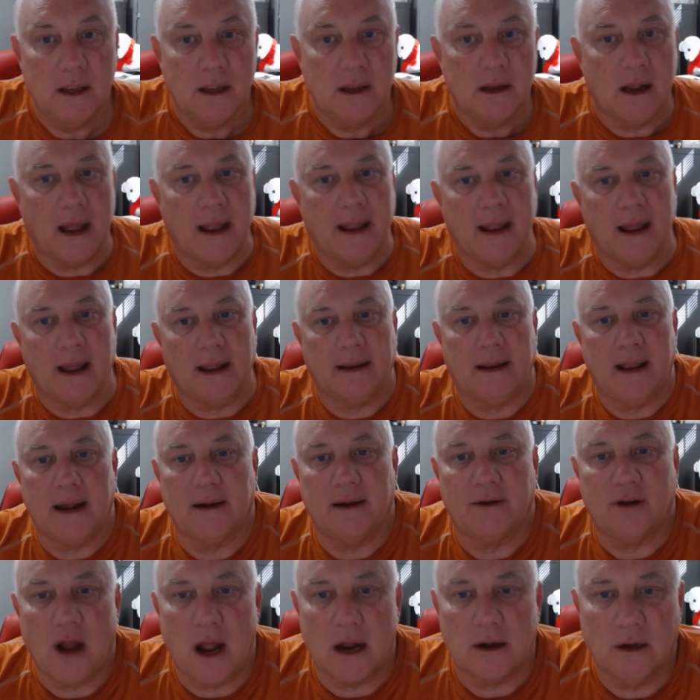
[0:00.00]
I kind of
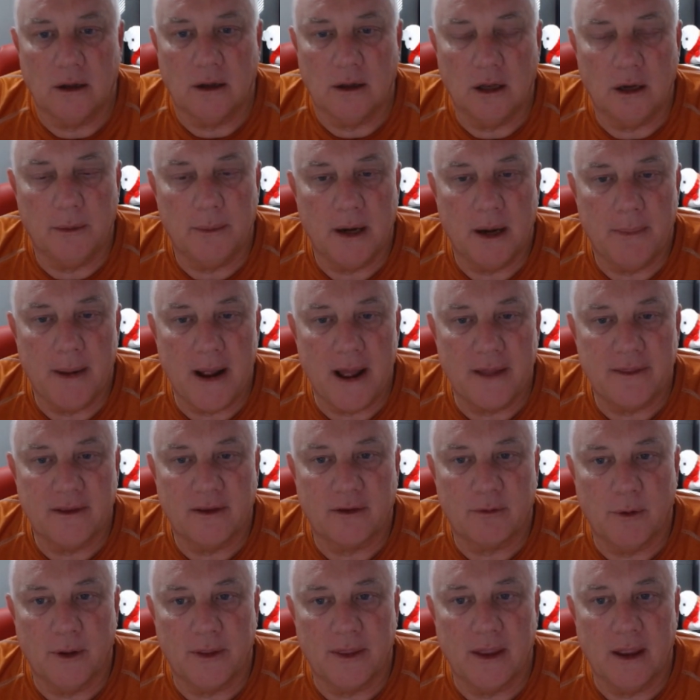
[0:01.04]
talked a little bit about
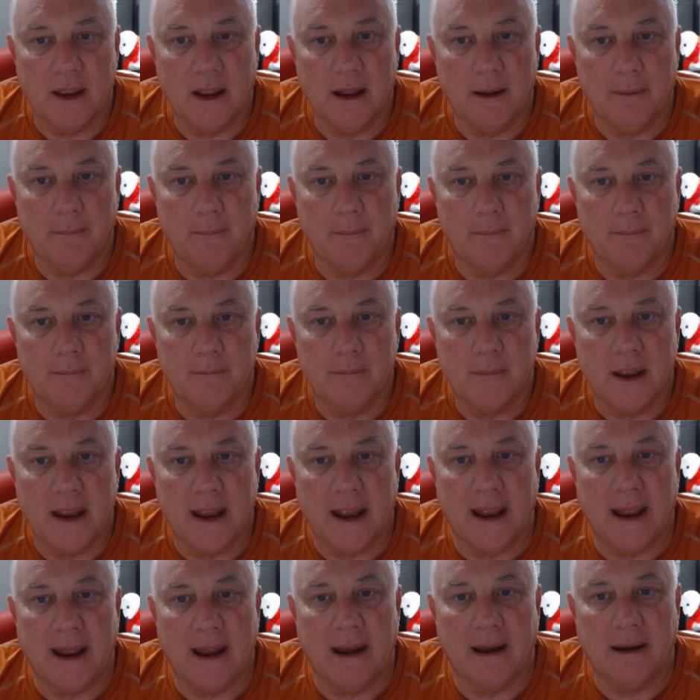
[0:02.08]
this with him,
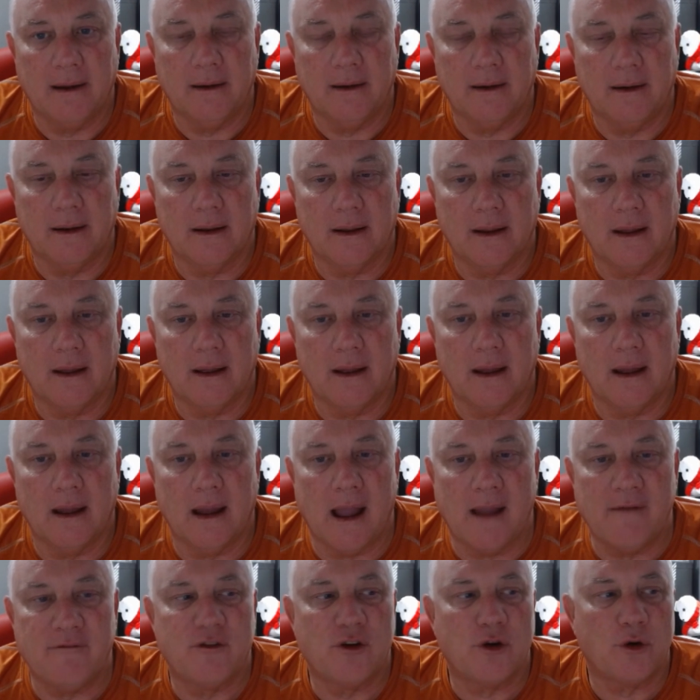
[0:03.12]
and
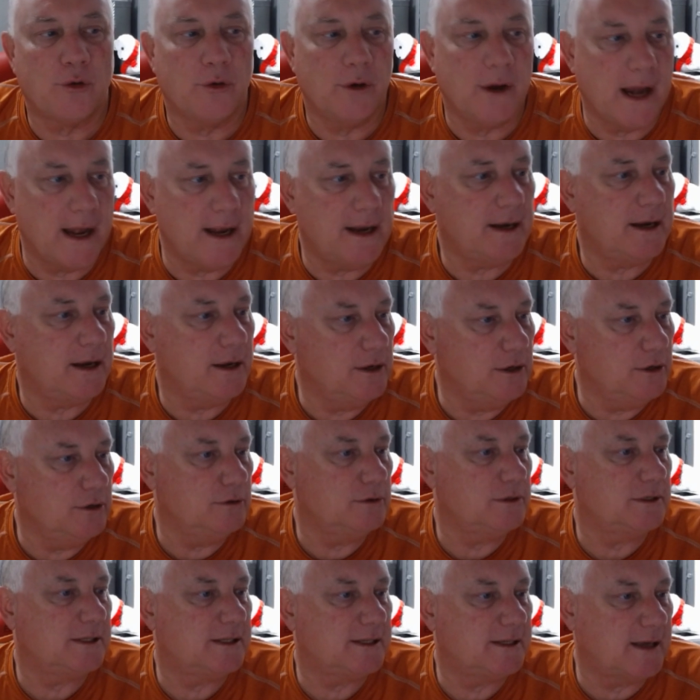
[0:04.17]
I've created a new
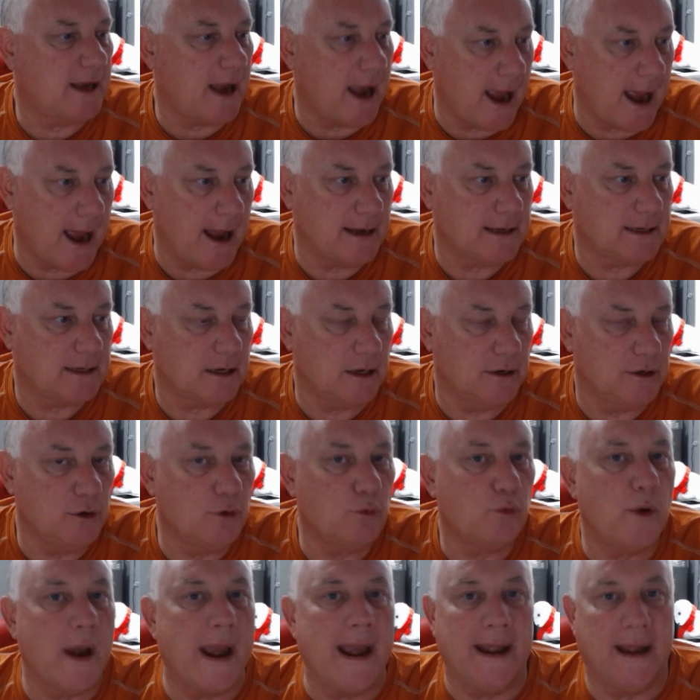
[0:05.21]
stat, a new
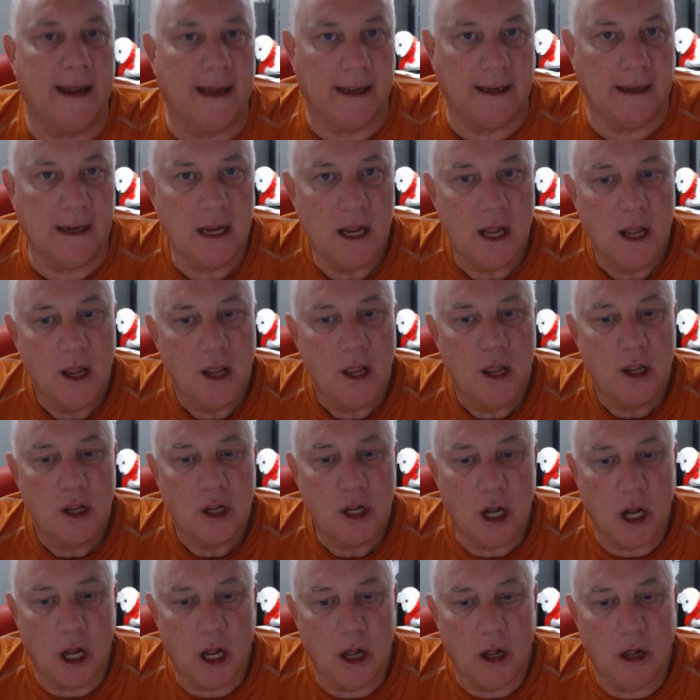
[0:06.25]
rating
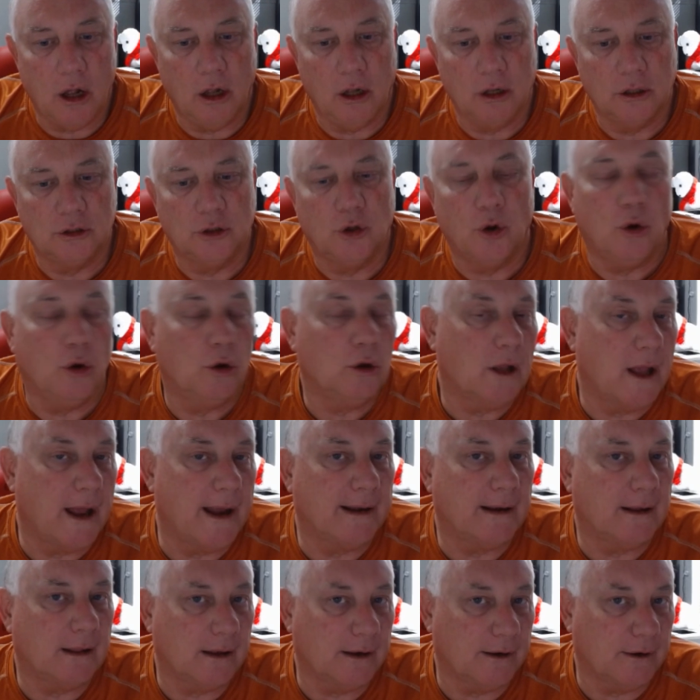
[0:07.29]
called goal
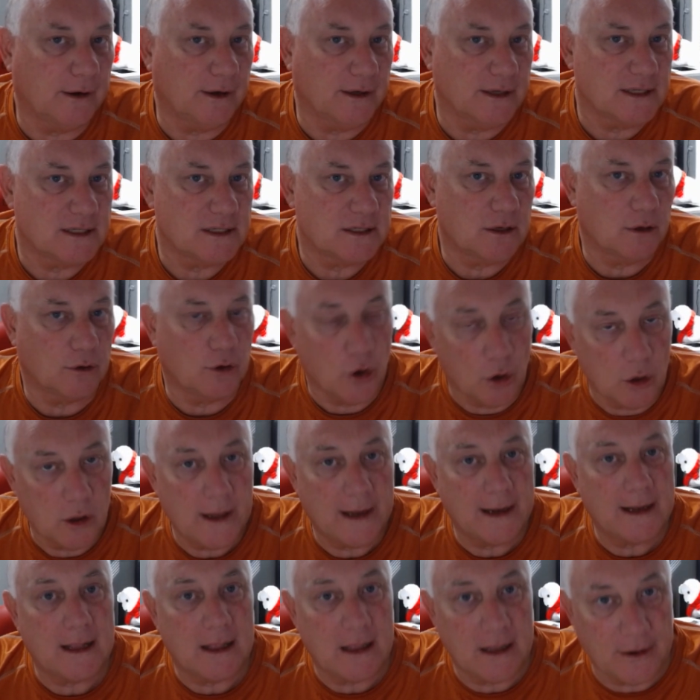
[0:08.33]
line clearance. So goal
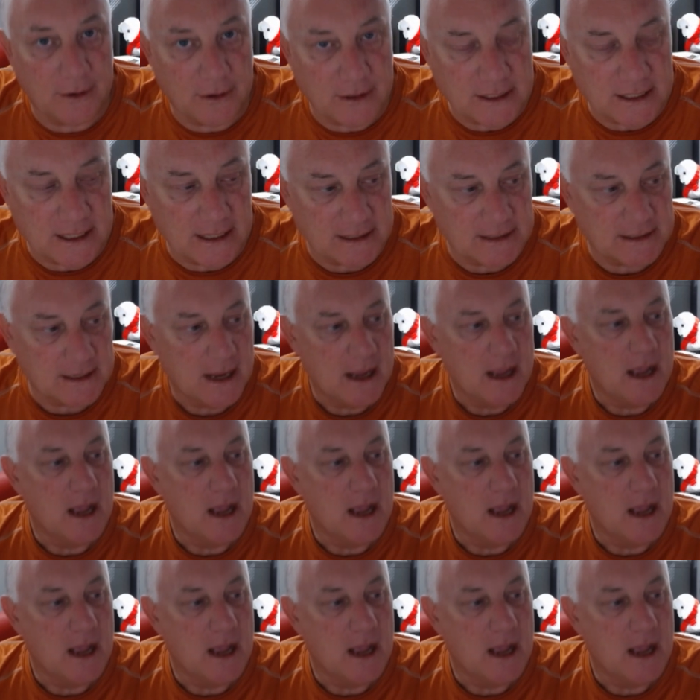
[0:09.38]
line clearances.